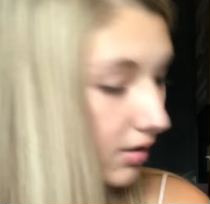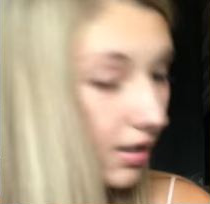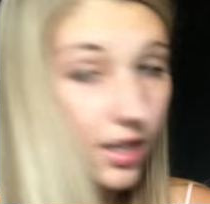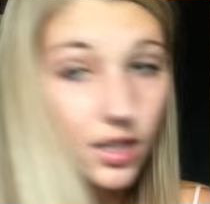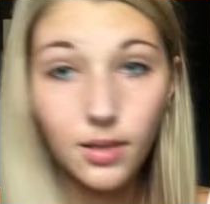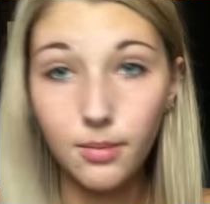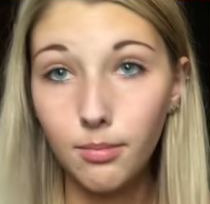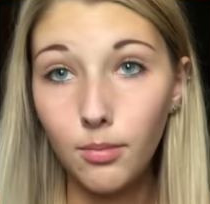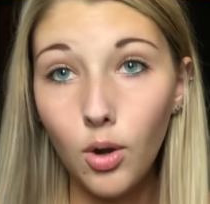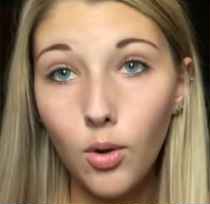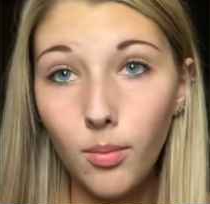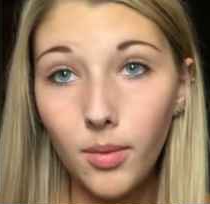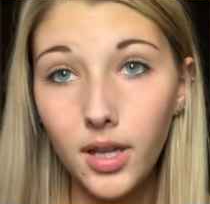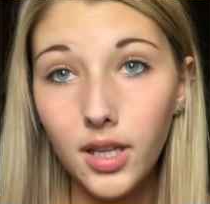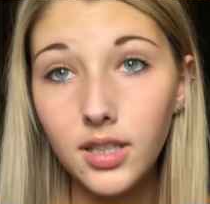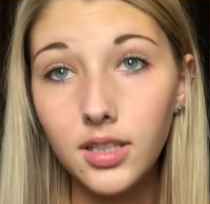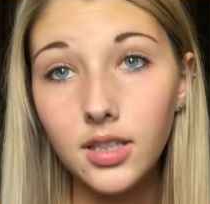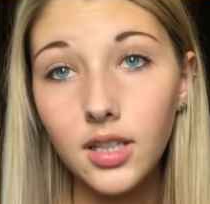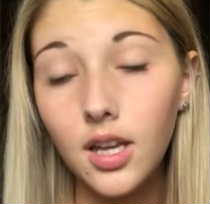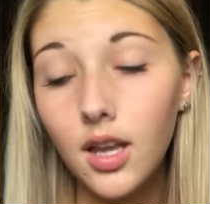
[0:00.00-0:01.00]
at the
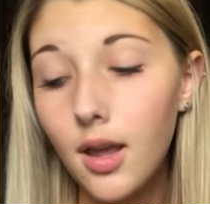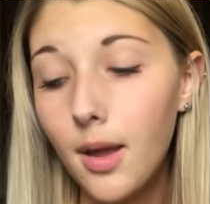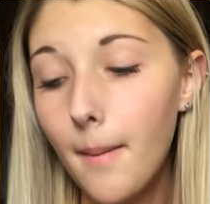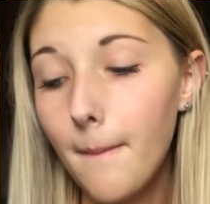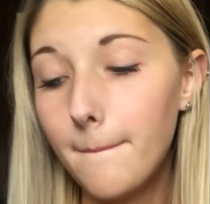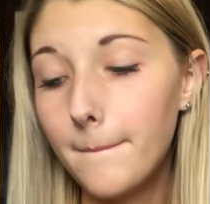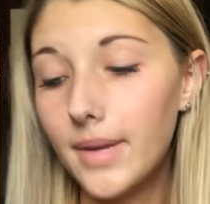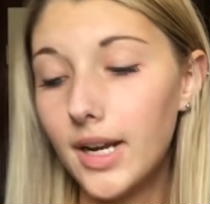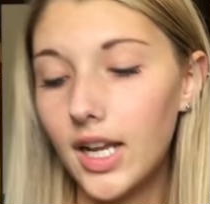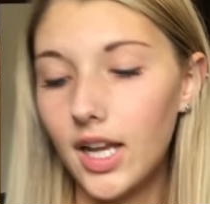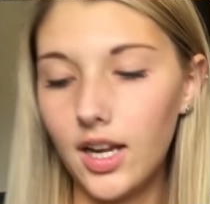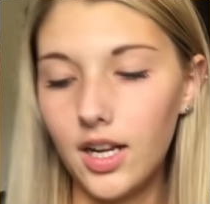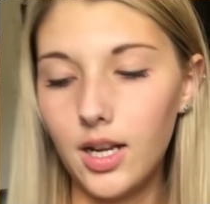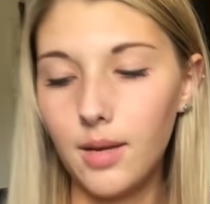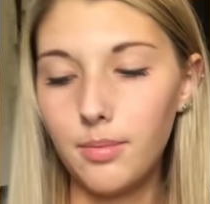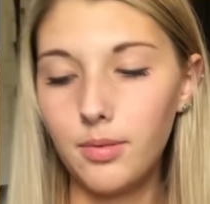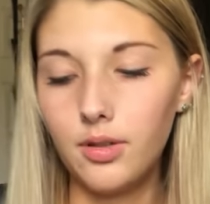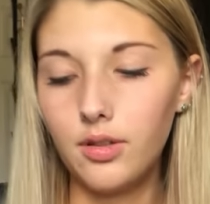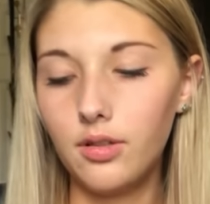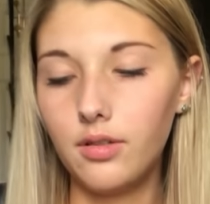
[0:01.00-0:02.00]
moment, but I got a
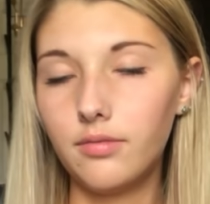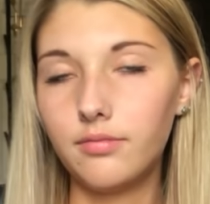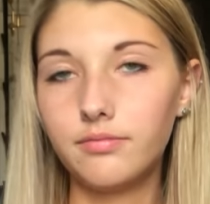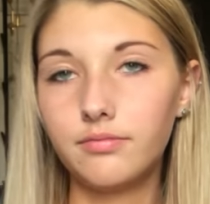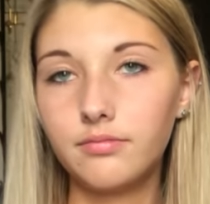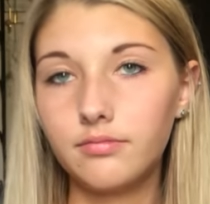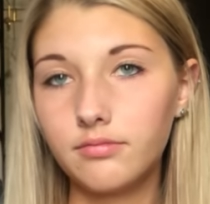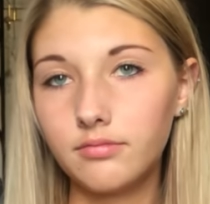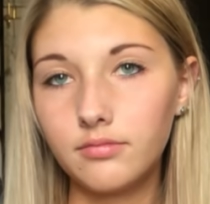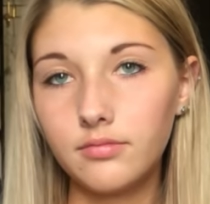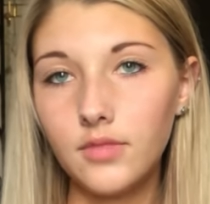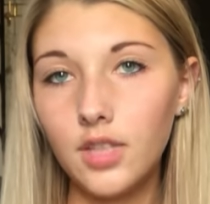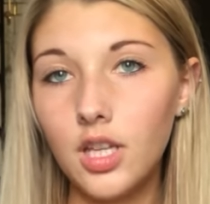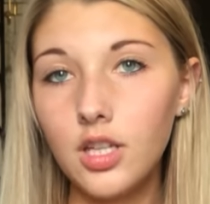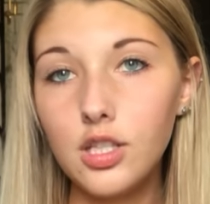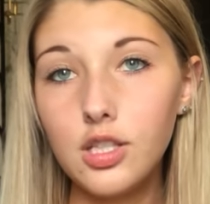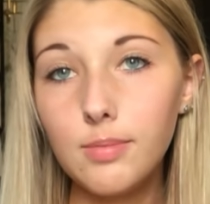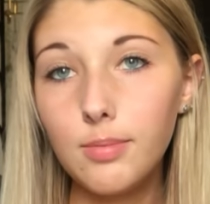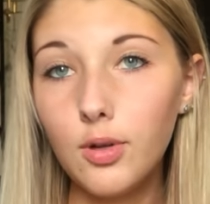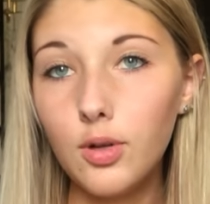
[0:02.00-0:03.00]
couple
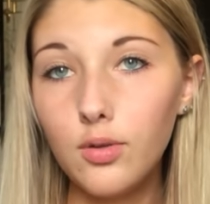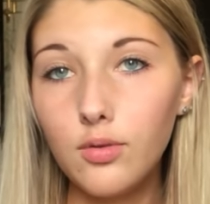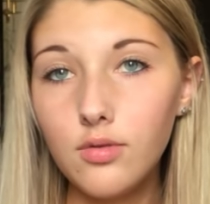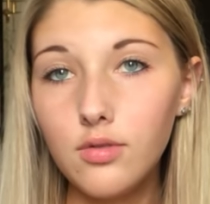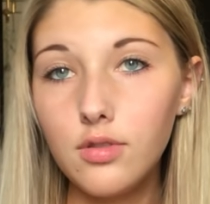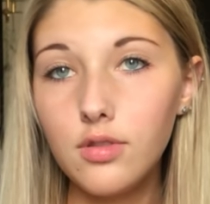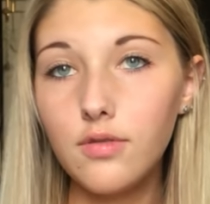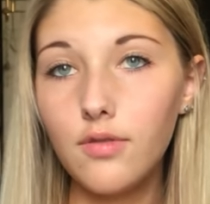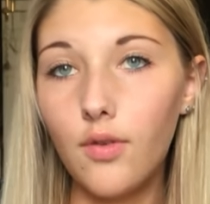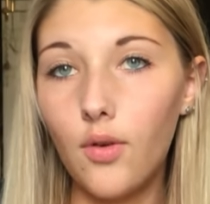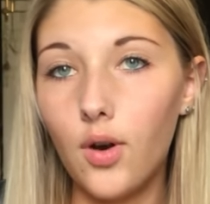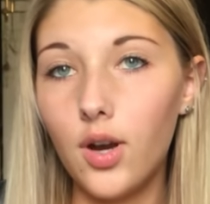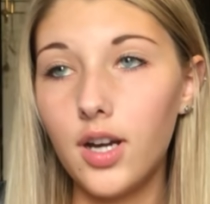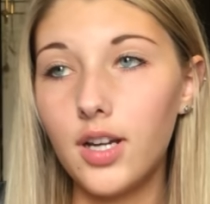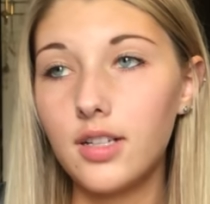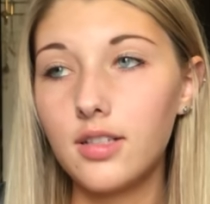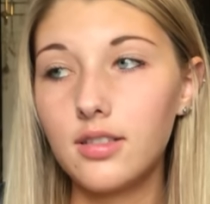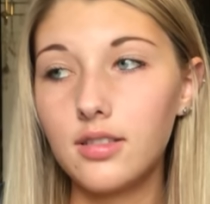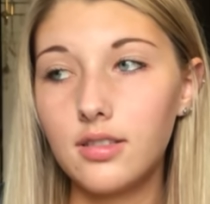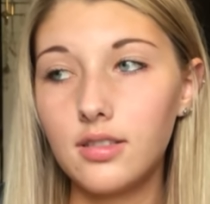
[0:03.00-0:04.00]
spoons,
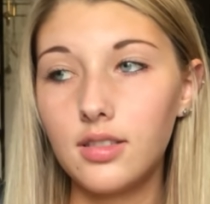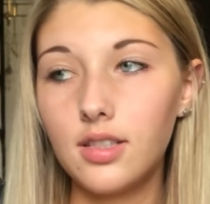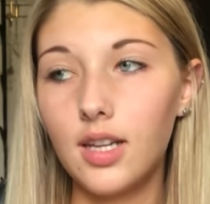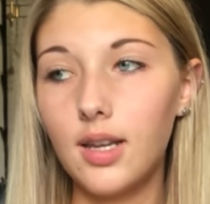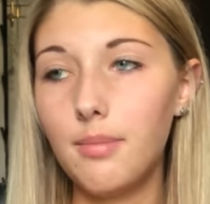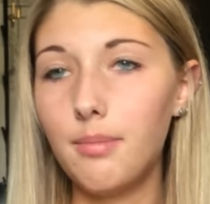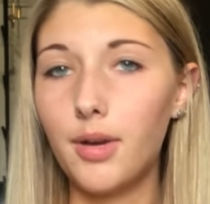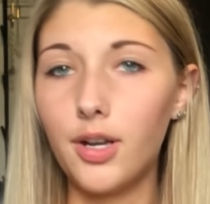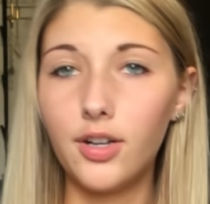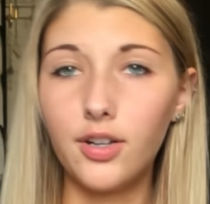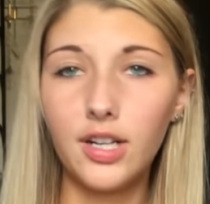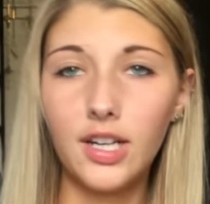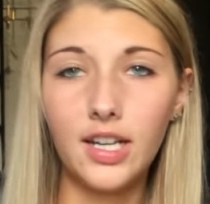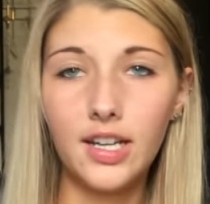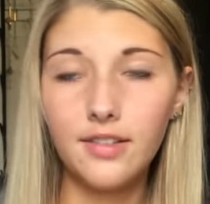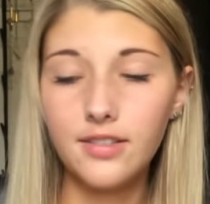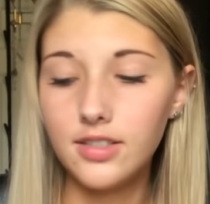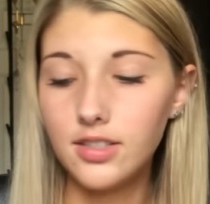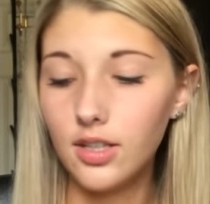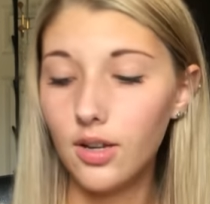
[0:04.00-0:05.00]
forks, and butter
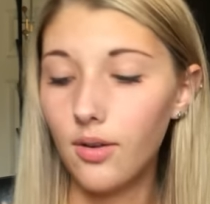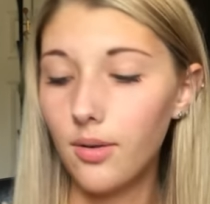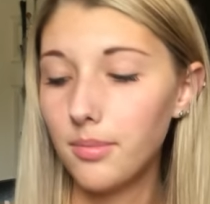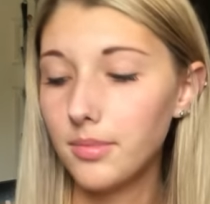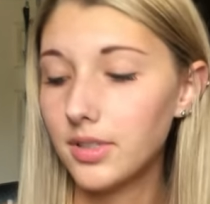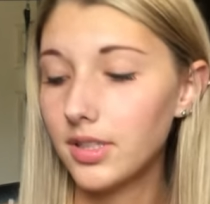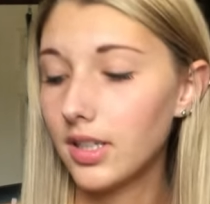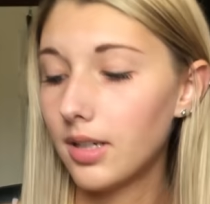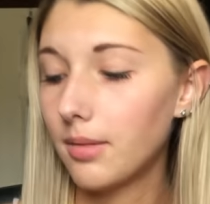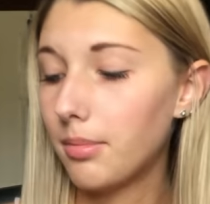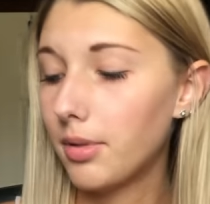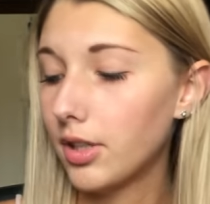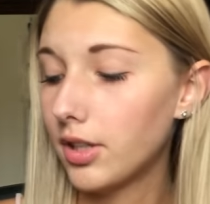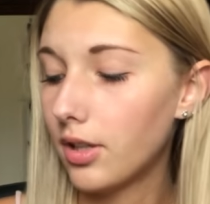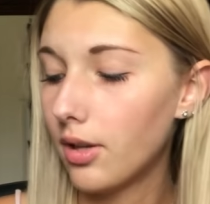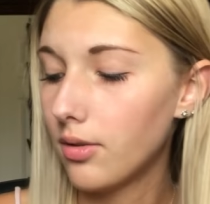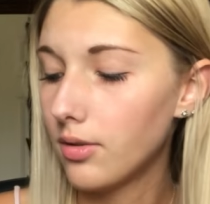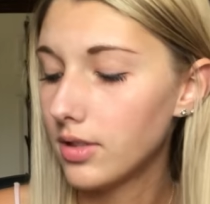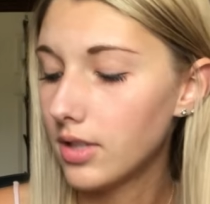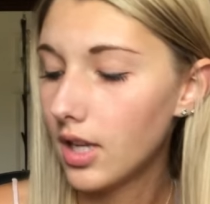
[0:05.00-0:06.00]
knives, so I'm just gonna put
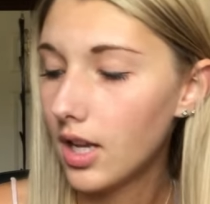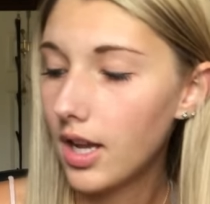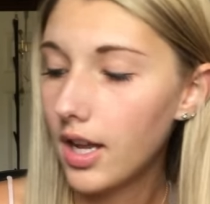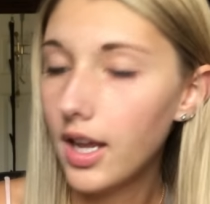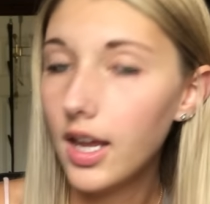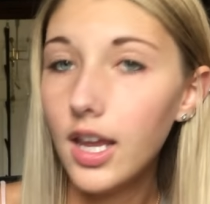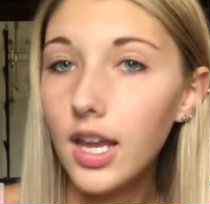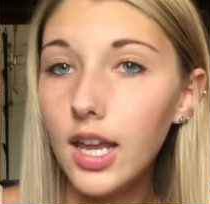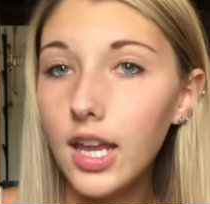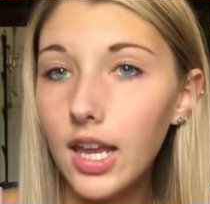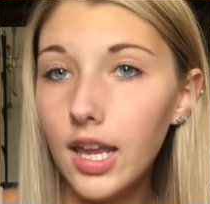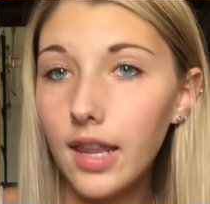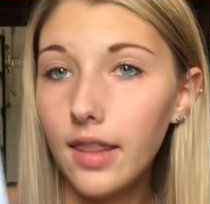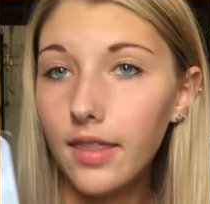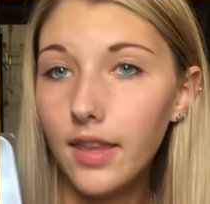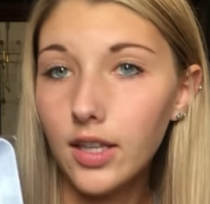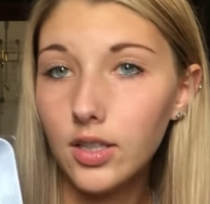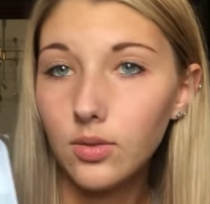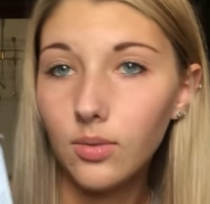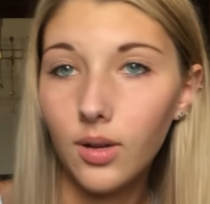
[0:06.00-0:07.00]
those in
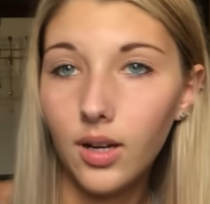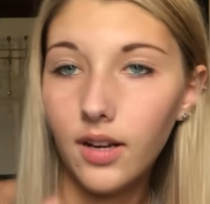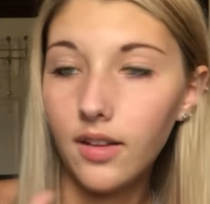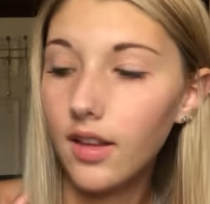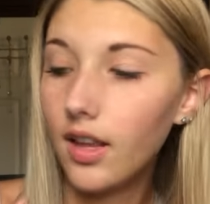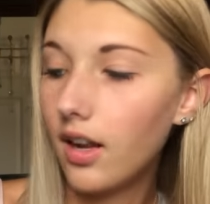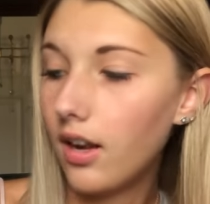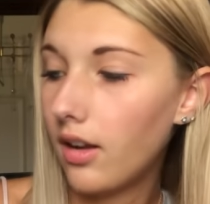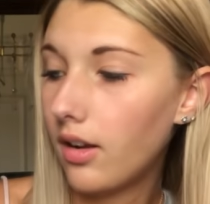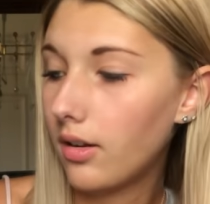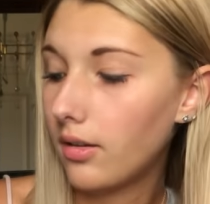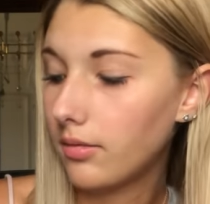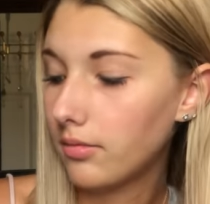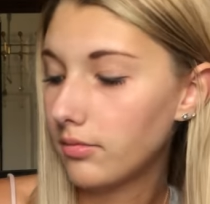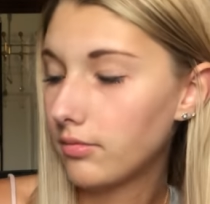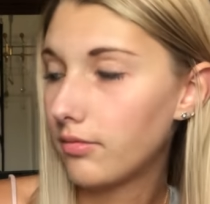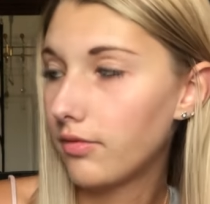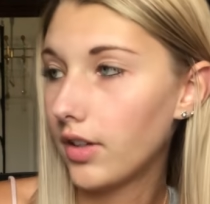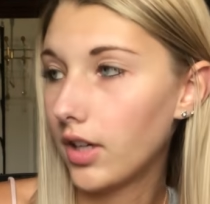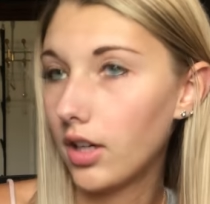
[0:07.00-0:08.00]
this one and I'll
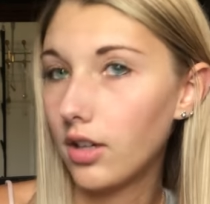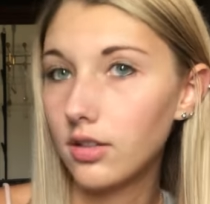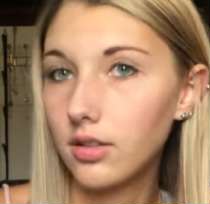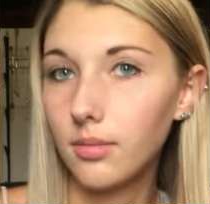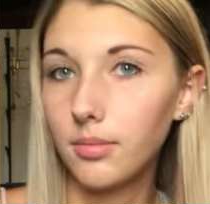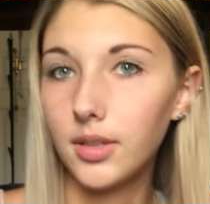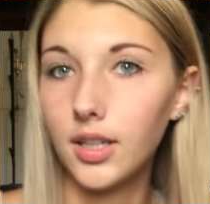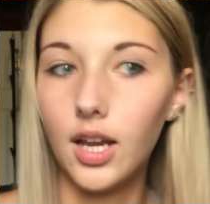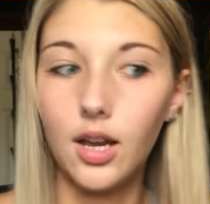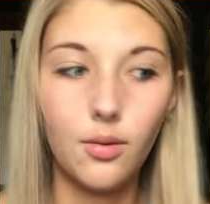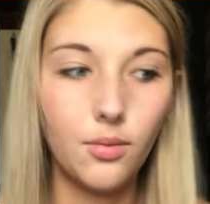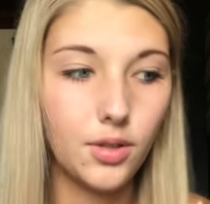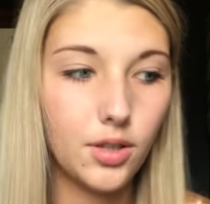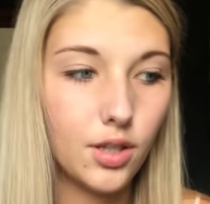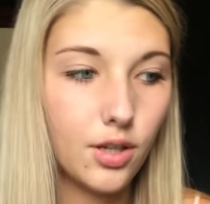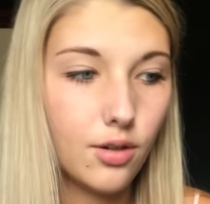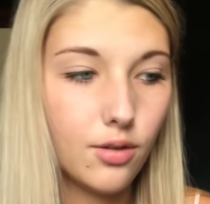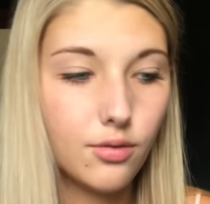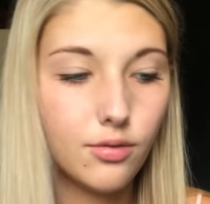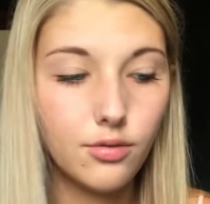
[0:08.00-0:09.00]
figure something out with
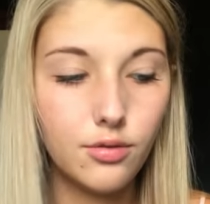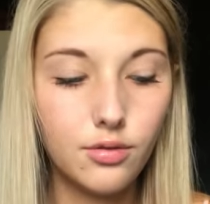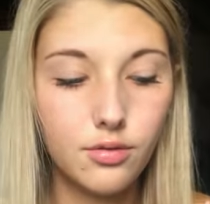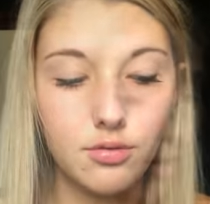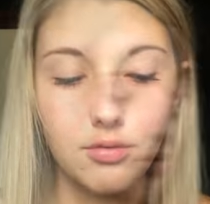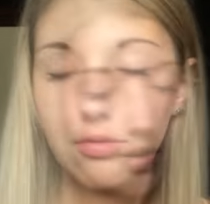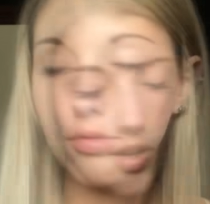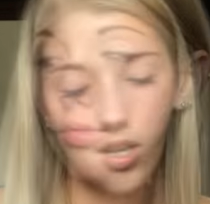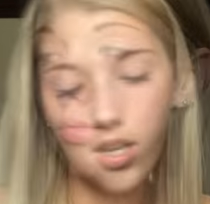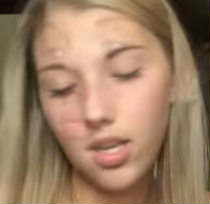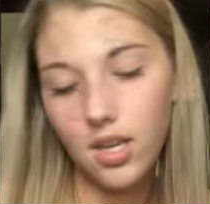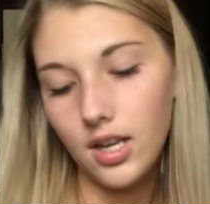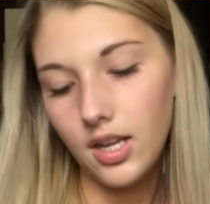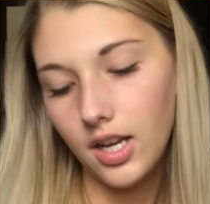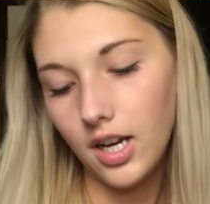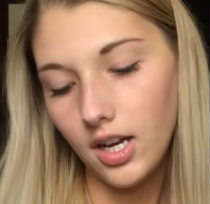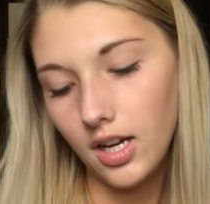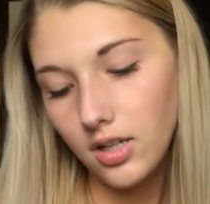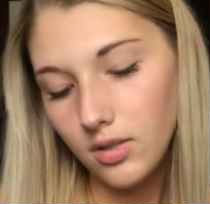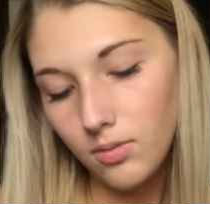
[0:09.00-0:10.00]
those.
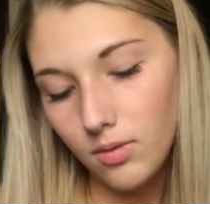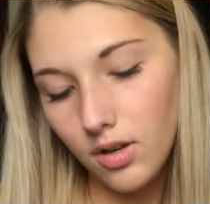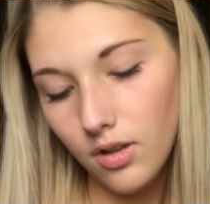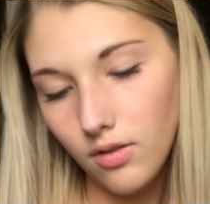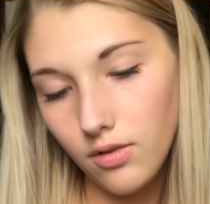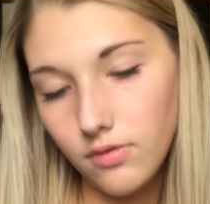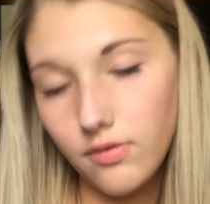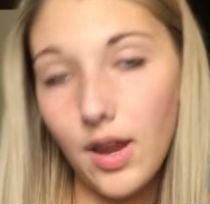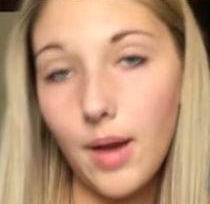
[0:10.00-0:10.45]
Here's one of those